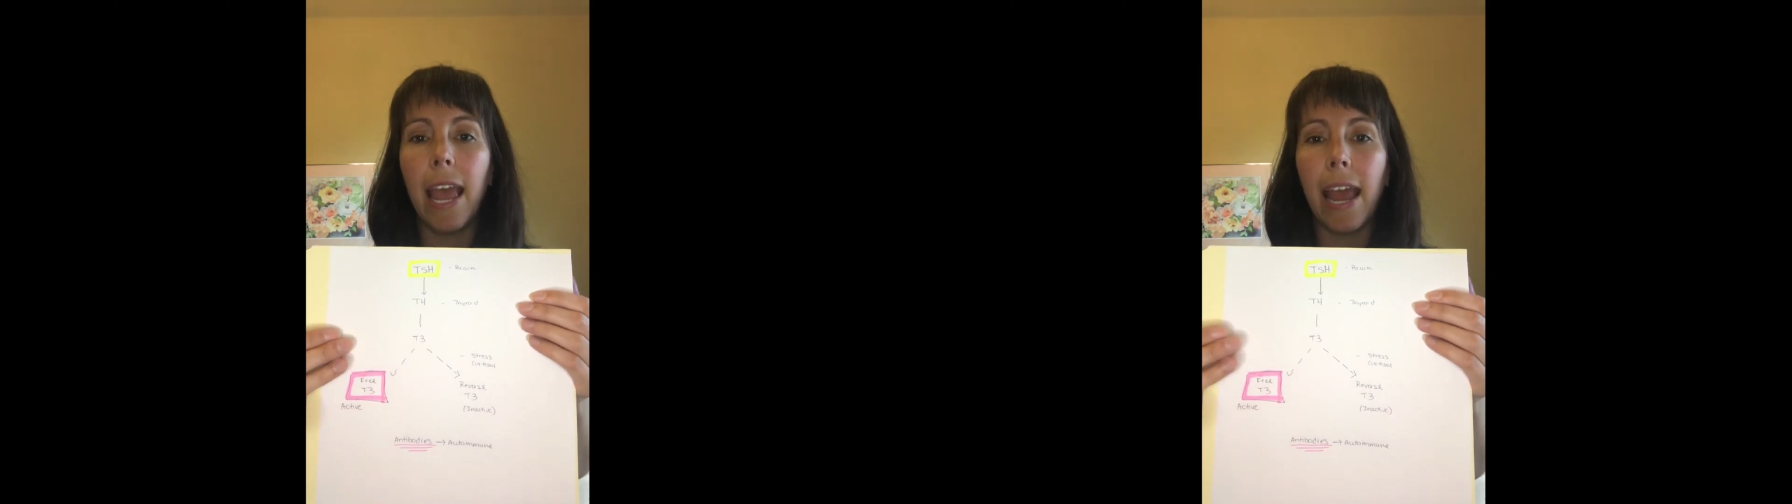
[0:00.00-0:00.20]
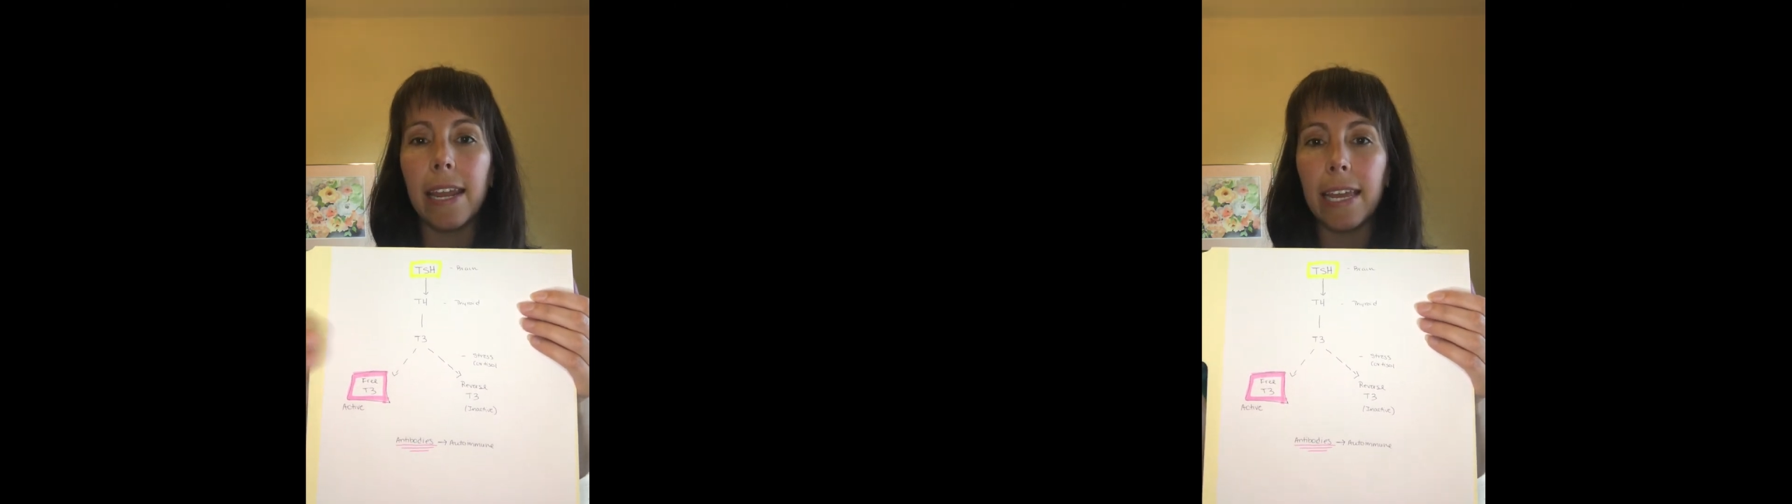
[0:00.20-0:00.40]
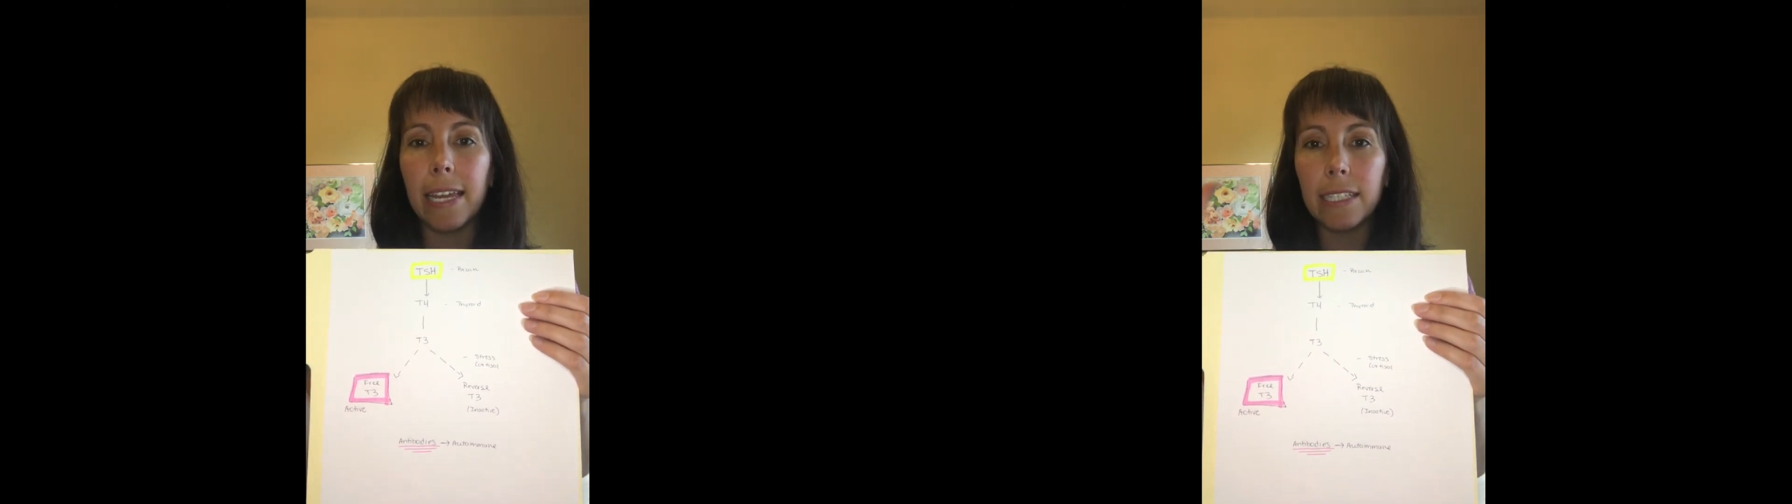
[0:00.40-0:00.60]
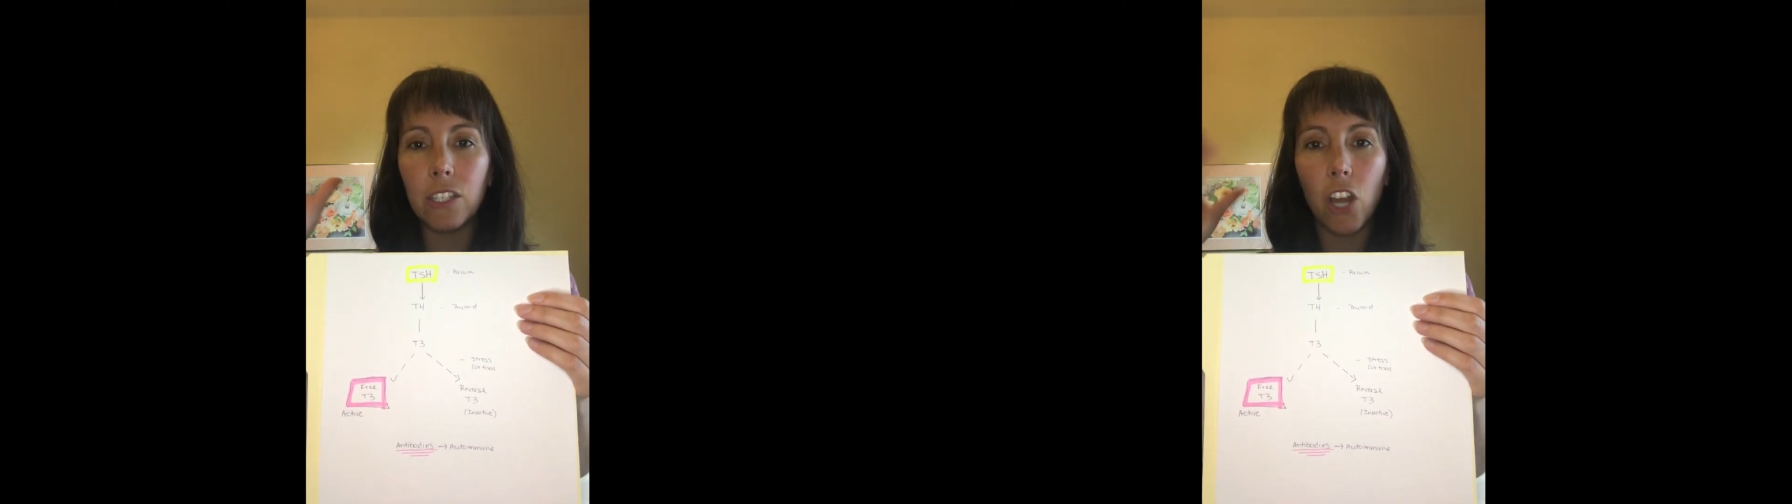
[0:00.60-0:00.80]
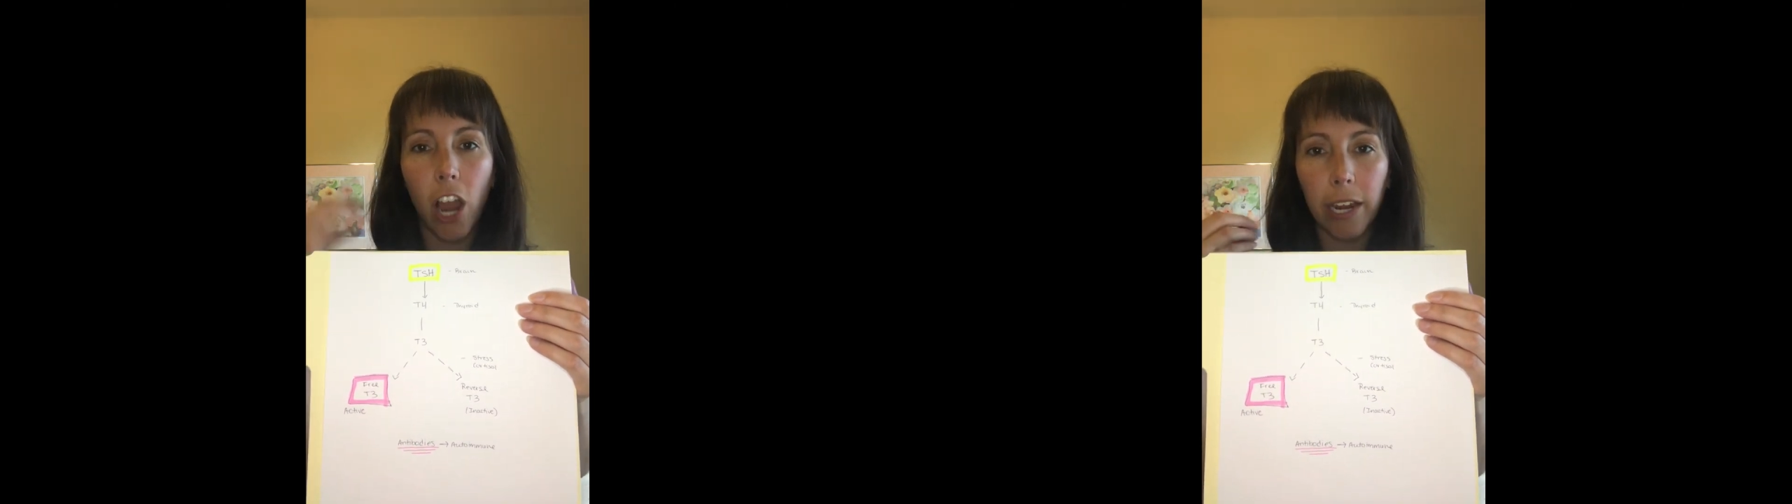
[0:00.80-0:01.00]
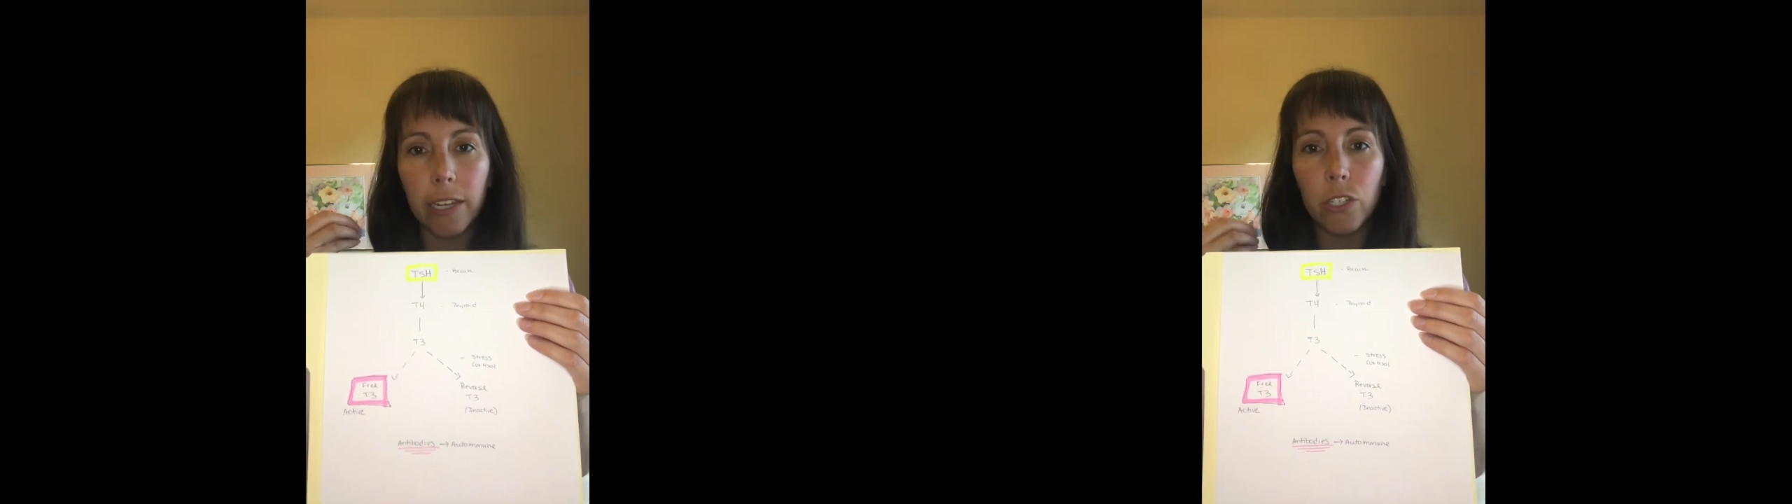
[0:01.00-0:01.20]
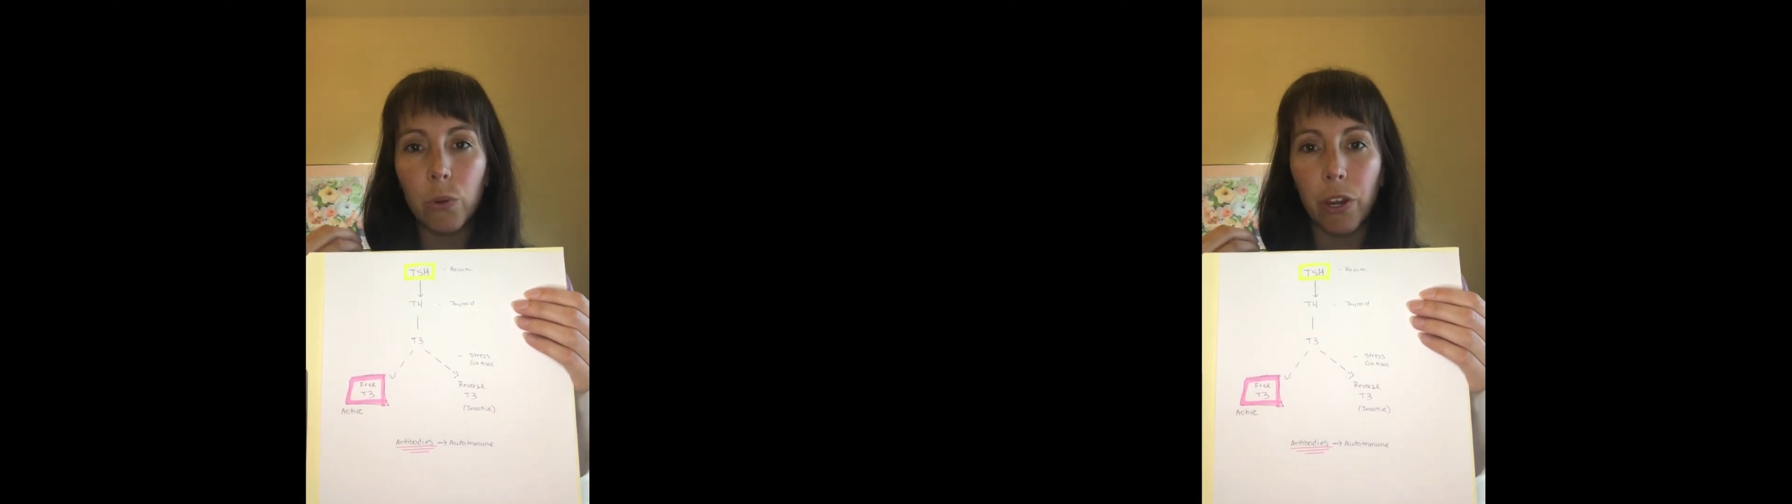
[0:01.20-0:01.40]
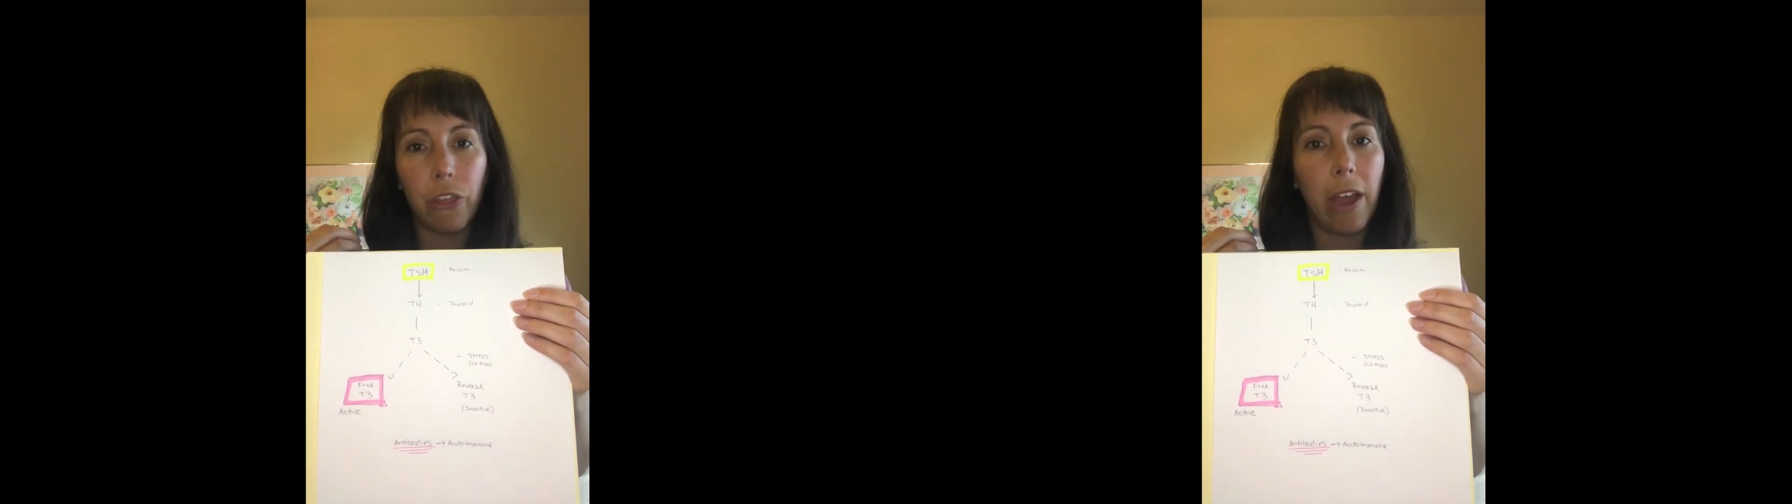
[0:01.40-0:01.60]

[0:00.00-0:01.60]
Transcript: and it's talking to our